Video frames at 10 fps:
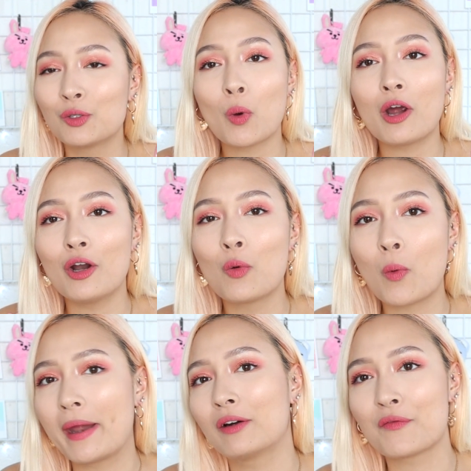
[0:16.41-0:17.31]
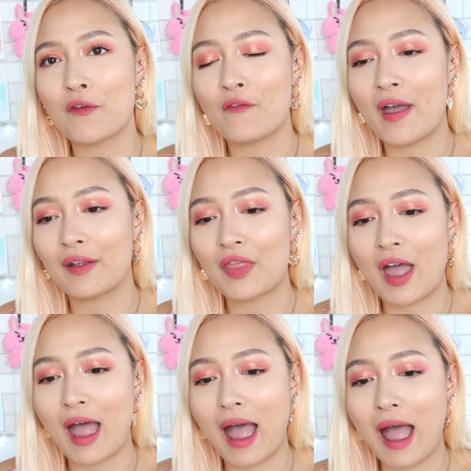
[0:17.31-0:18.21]
You are aware of the fact
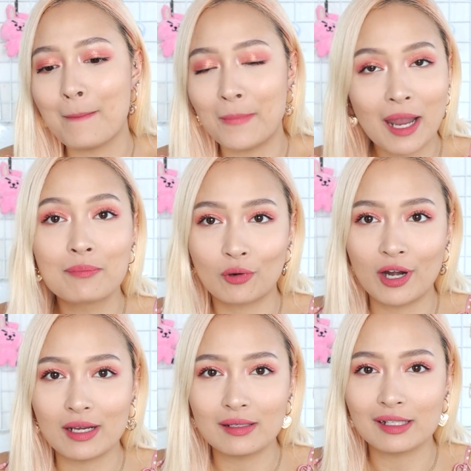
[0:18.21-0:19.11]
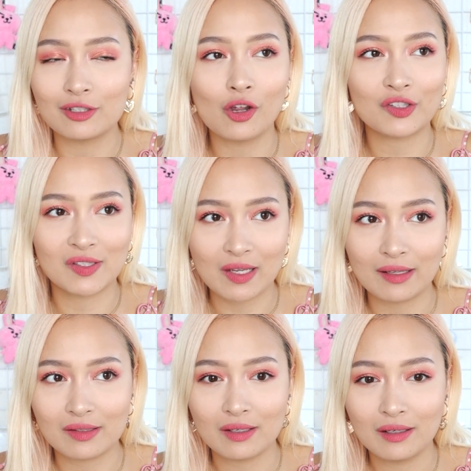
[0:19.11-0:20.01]
that my brain is not
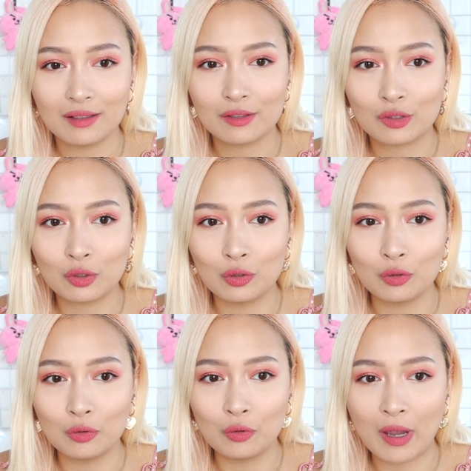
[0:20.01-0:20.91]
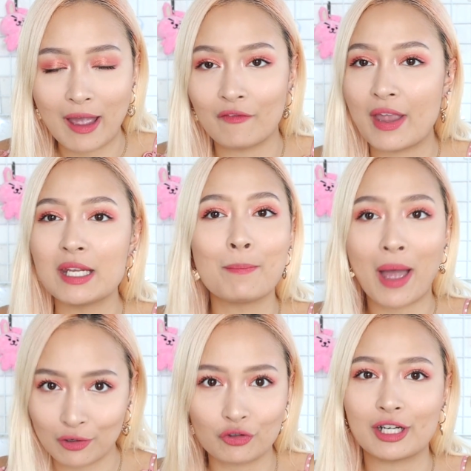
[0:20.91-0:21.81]
set to have any
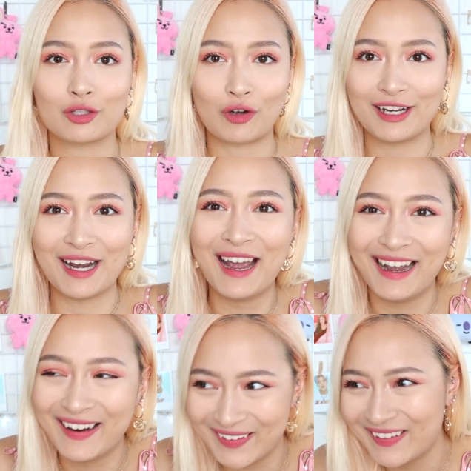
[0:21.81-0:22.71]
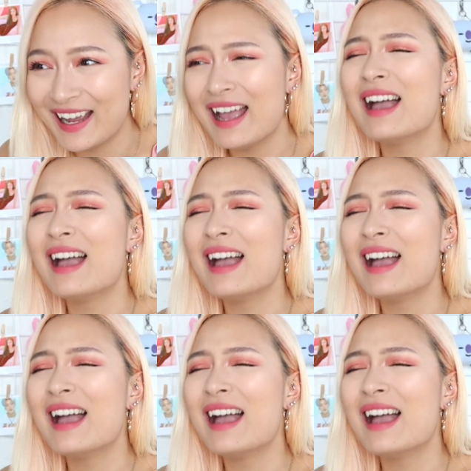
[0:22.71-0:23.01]
boundaries right now,